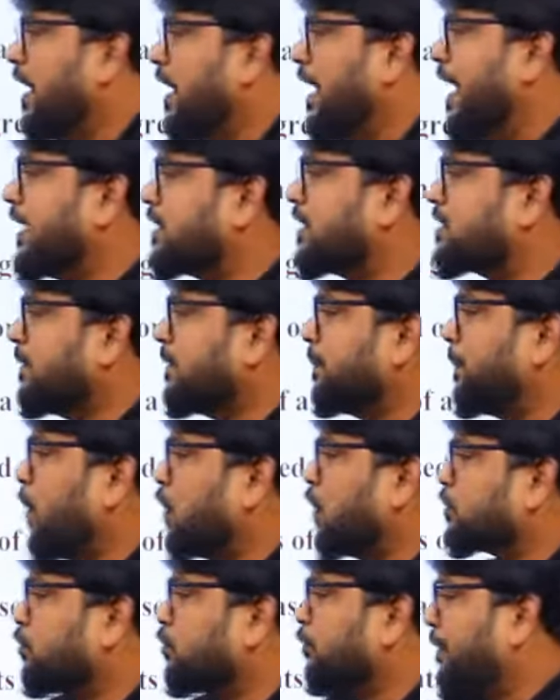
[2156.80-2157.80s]
ex
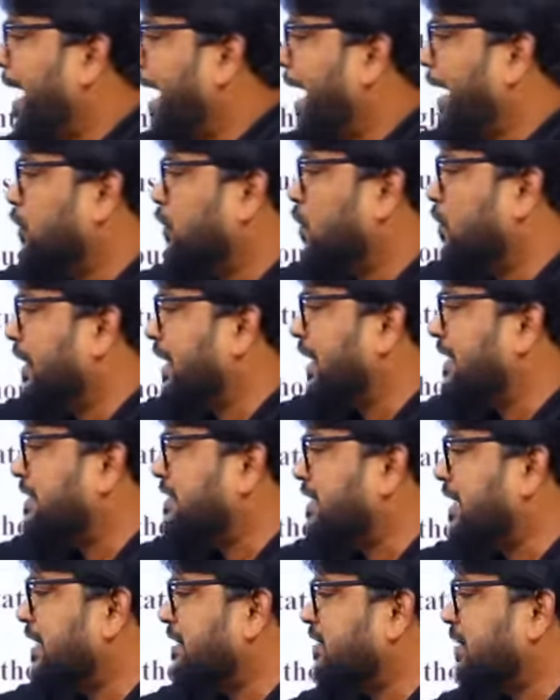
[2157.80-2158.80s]
post facto
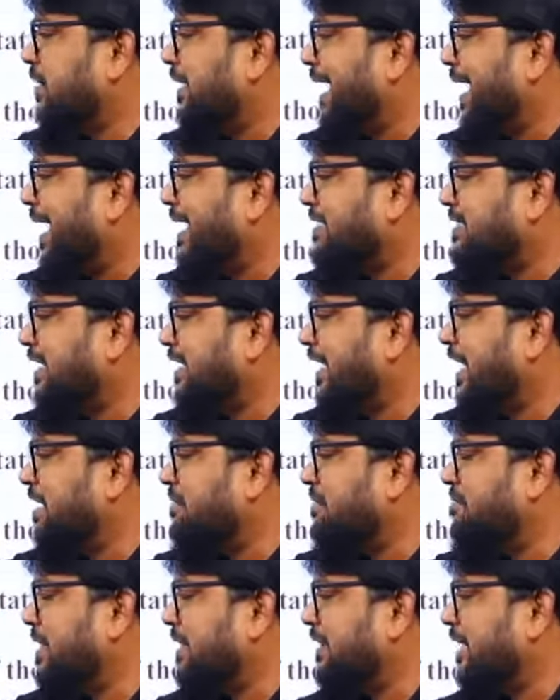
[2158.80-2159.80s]
research, case
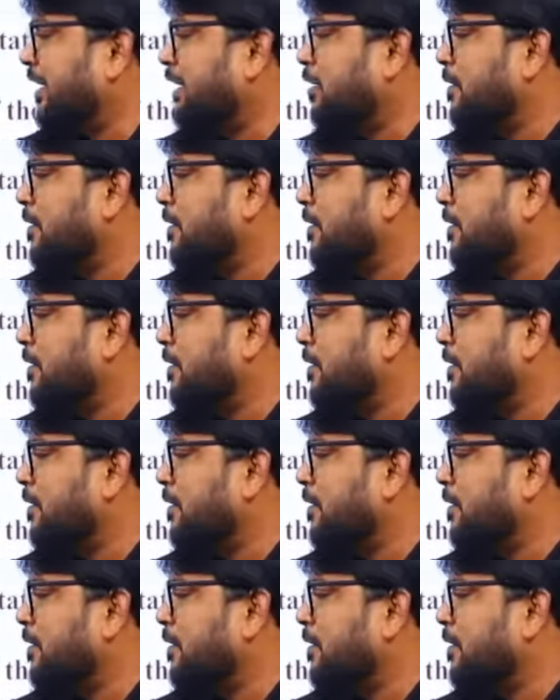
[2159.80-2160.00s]
study method,